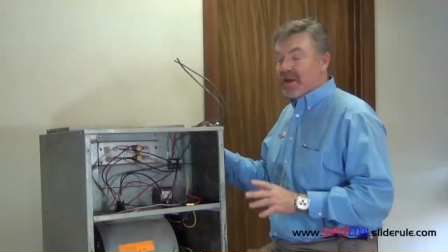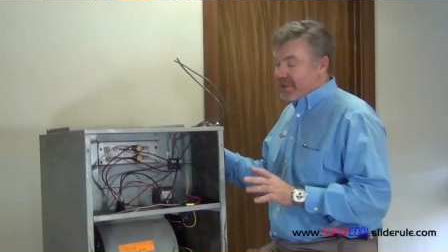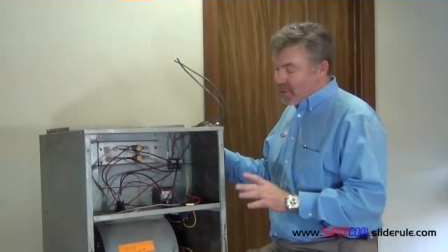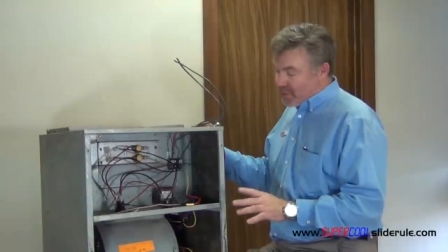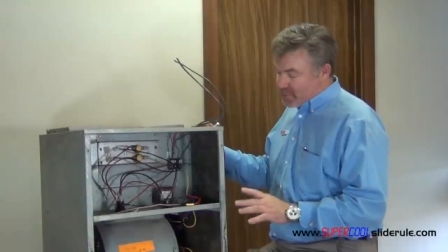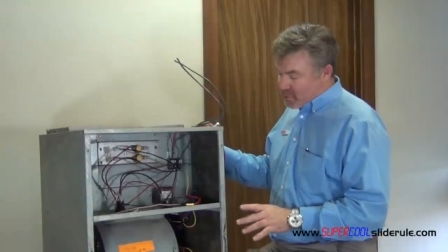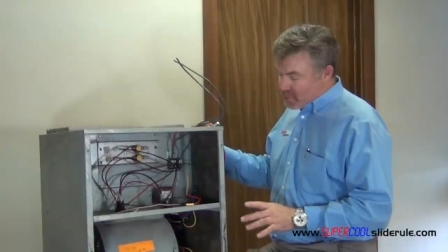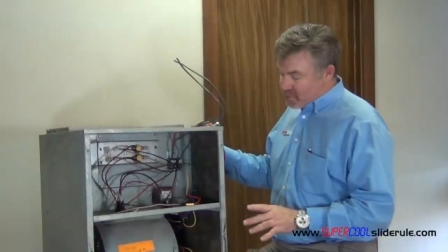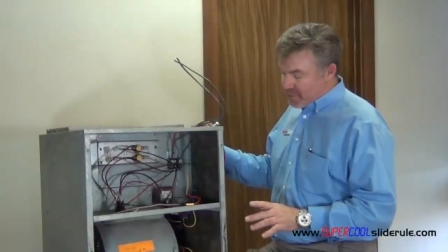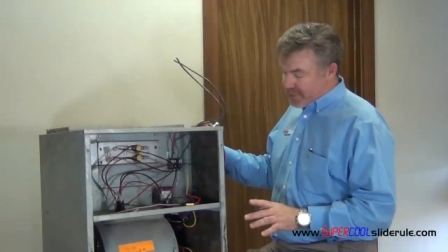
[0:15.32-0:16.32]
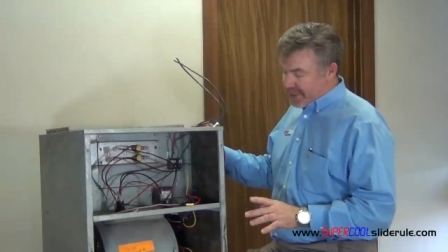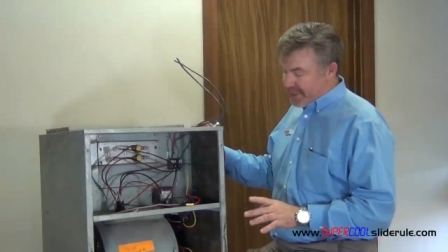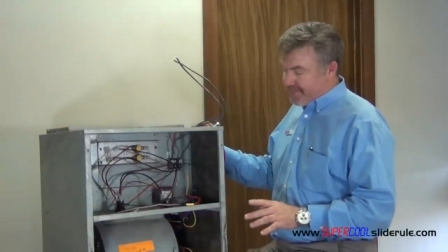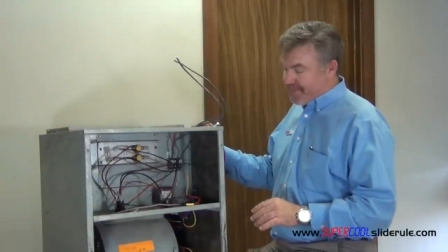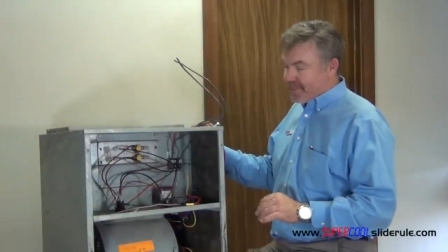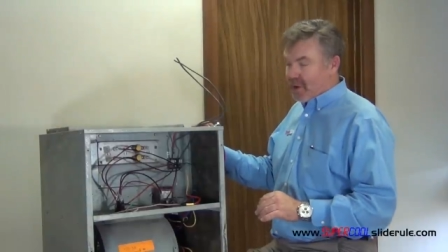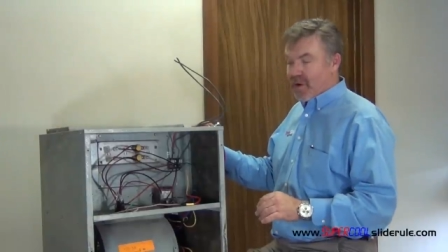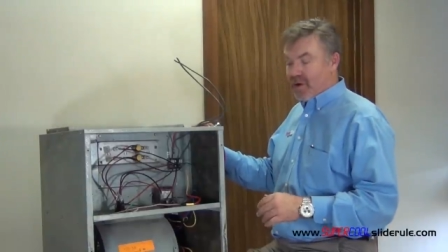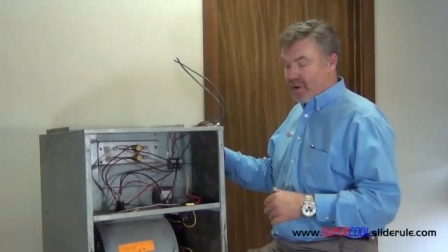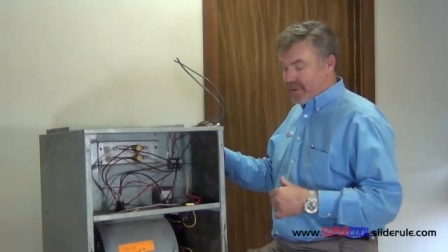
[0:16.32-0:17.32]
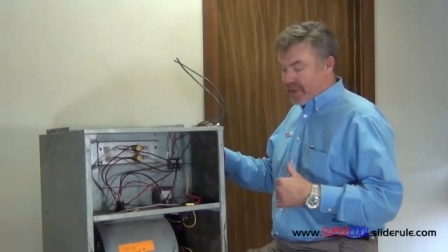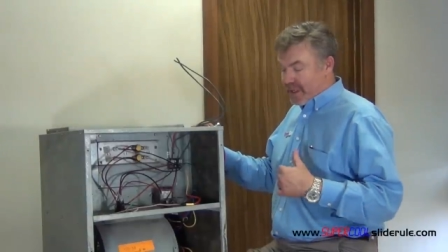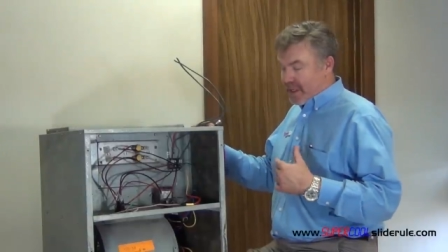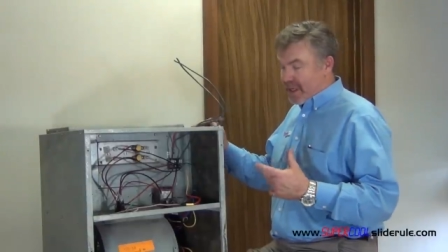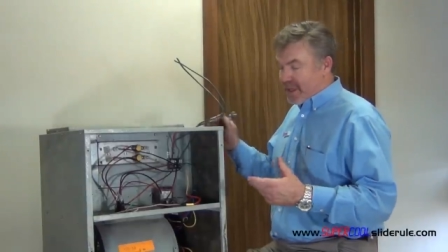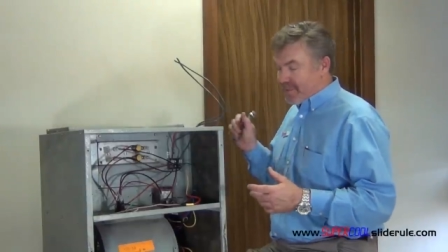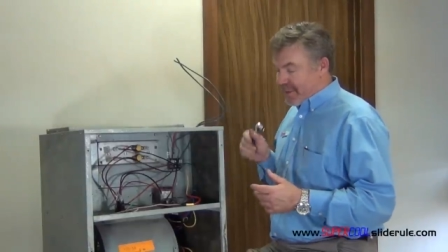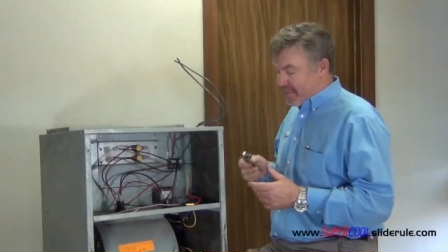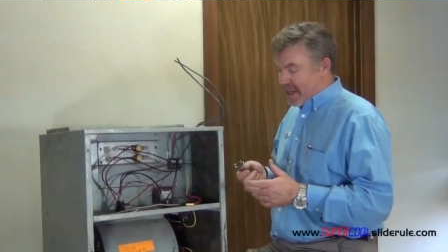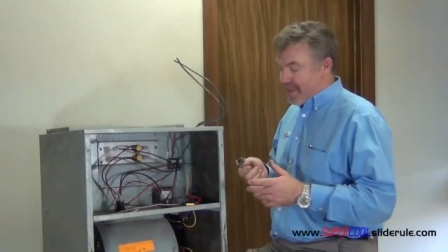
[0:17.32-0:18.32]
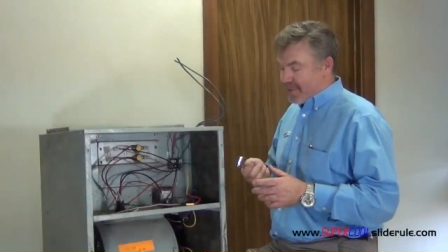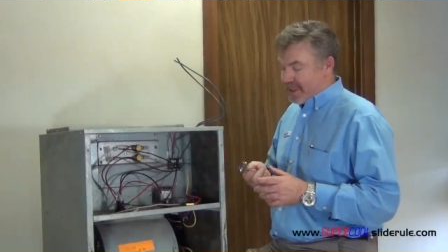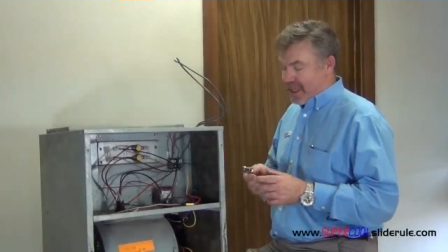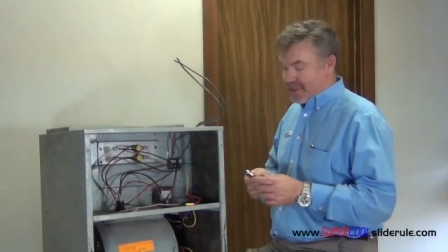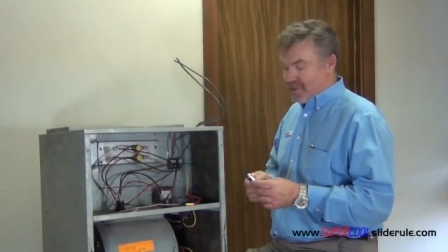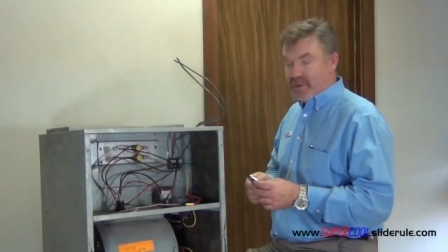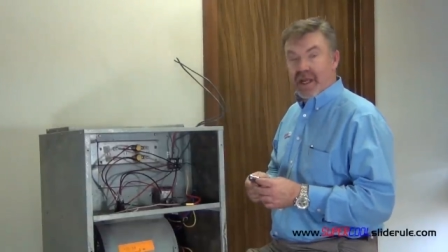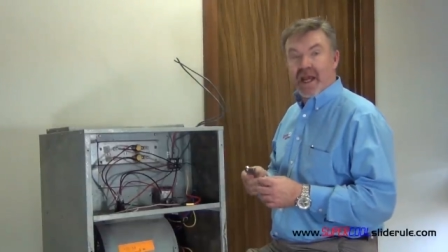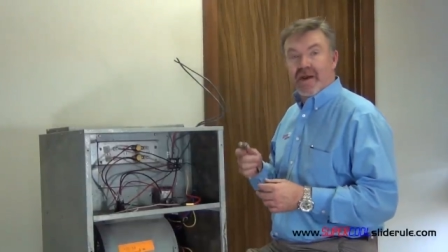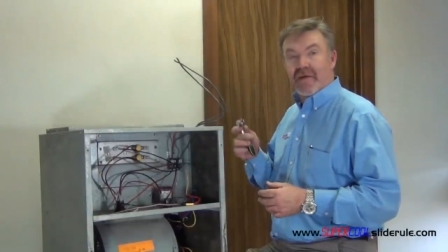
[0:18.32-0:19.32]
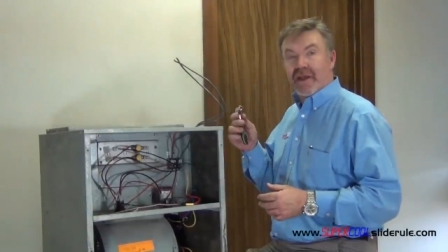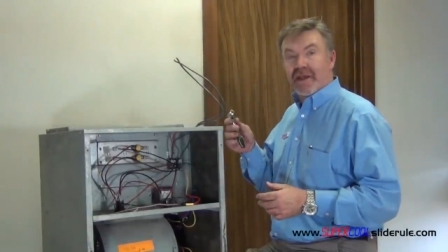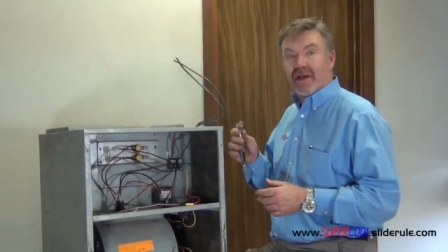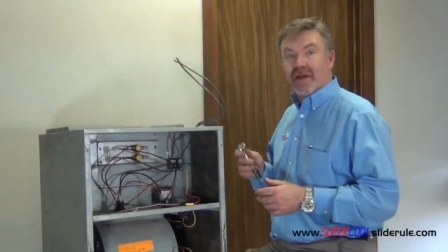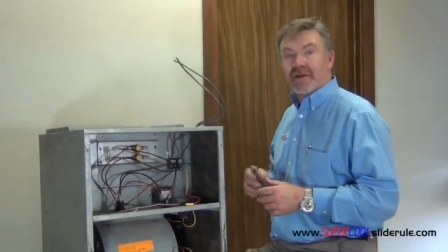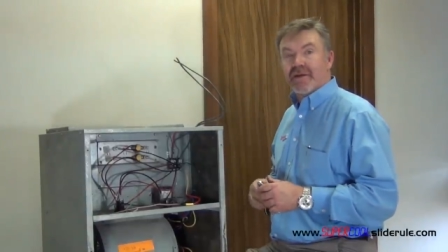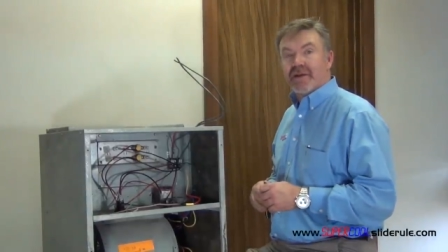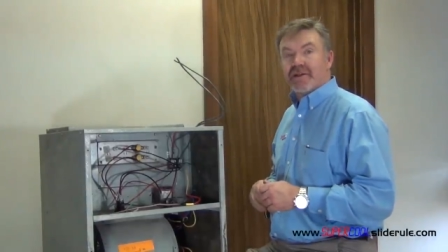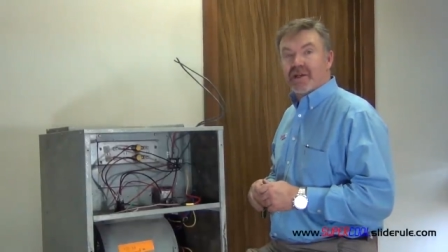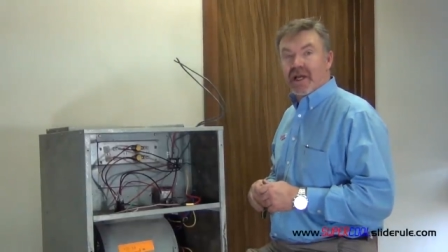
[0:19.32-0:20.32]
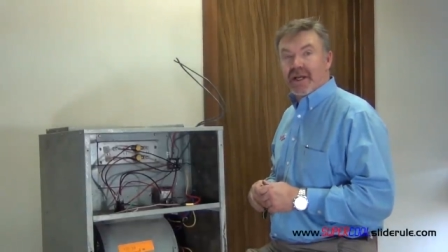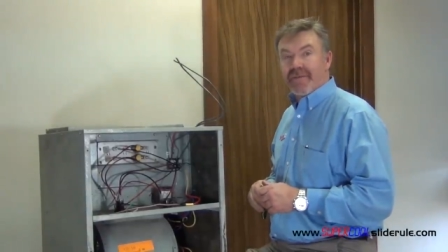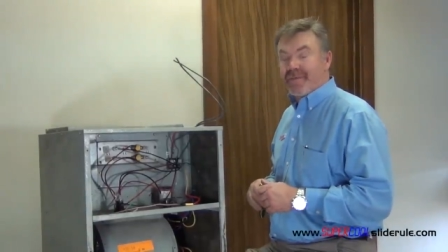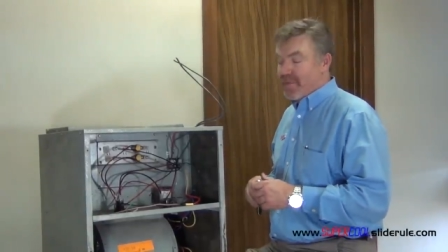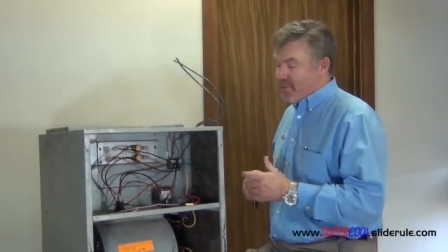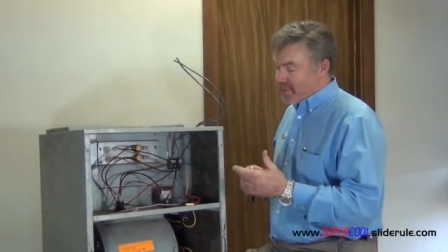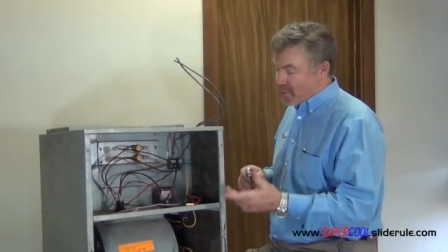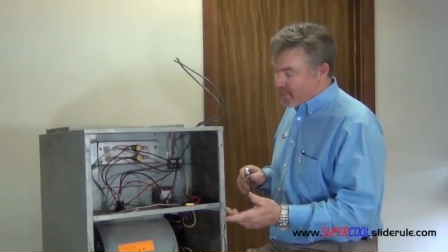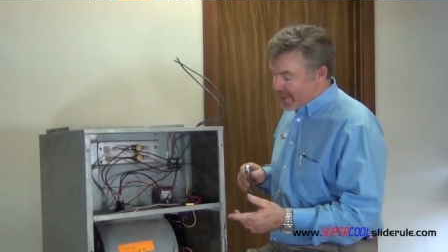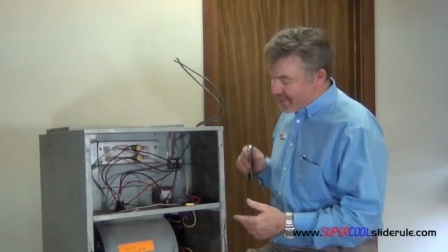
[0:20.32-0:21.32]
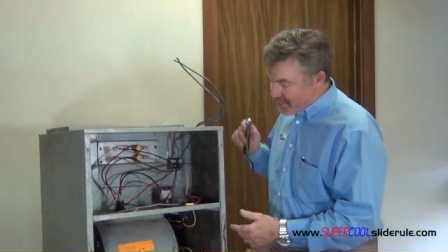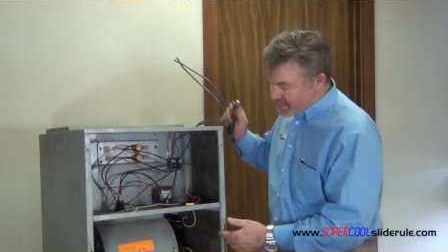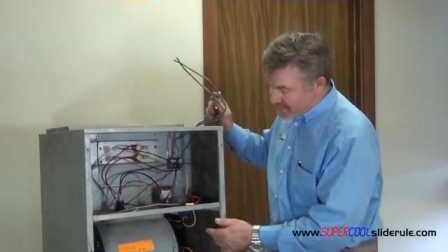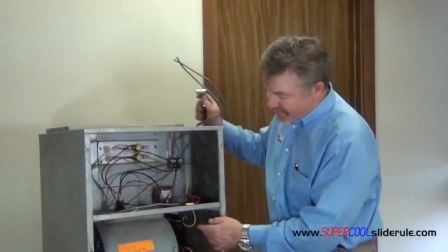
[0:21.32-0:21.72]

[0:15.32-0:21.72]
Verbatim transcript: The only tools we will need are, in, in my application, we have a uh, socket, but you may use